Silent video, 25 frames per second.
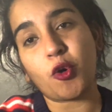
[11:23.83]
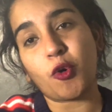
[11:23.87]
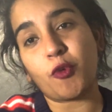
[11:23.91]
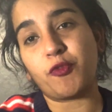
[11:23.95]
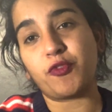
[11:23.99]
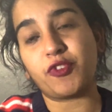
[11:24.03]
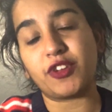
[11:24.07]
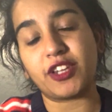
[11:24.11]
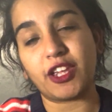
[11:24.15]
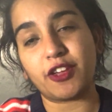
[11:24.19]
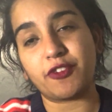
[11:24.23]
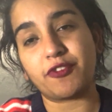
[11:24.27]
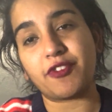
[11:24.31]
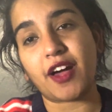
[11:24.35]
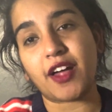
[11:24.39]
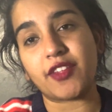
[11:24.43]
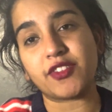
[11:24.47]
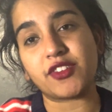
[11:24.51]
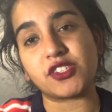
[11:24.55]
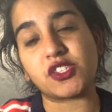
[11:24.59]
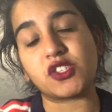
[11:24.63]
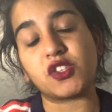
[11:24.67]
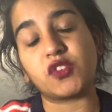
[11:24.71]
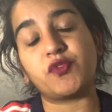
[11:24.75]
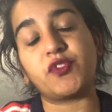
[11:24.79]
Hopefully you
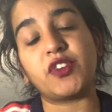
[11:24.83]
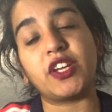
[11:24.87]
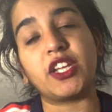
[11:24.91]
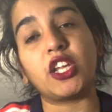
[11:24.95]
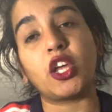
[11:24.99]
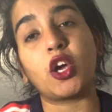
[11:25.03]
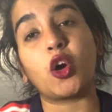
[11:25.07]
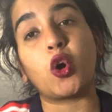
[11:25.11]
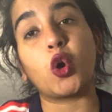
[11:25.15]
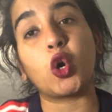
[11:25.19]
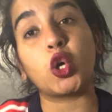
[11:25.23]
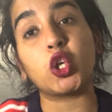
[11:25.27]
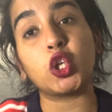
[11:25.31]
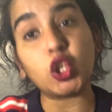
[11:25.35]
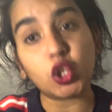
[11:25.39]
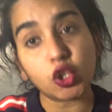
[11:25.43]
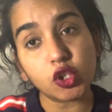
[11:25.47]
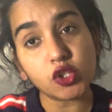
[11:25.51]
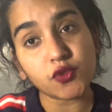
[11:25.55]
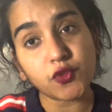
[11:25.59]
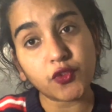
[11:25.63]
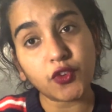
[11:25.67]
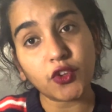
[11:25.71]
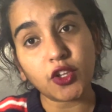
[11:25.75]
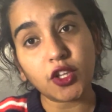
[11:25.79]
found this video
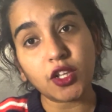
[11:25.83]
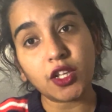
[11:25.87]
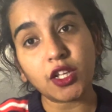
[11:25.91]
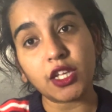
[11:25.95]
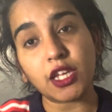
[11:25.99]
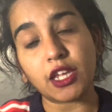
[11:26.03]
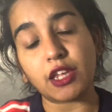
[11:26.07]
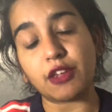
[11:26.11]
useful.